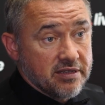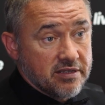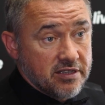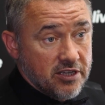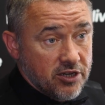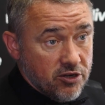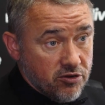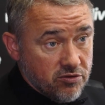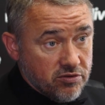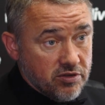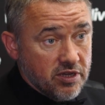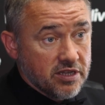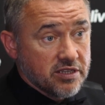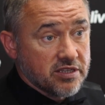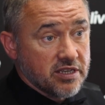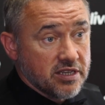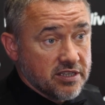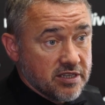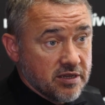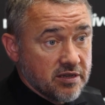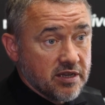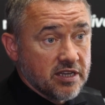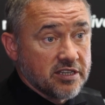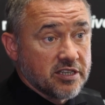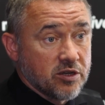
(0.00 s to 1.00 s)
You know,
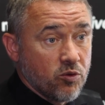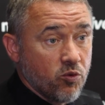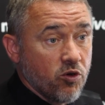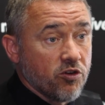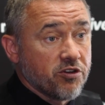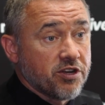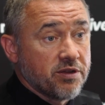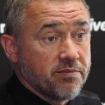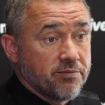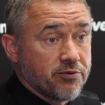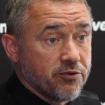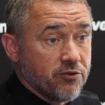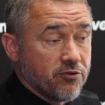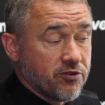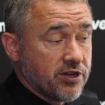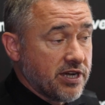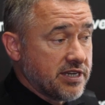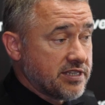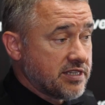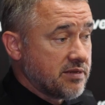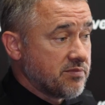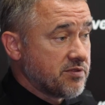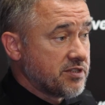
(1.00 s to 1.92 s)
it's a work in progress.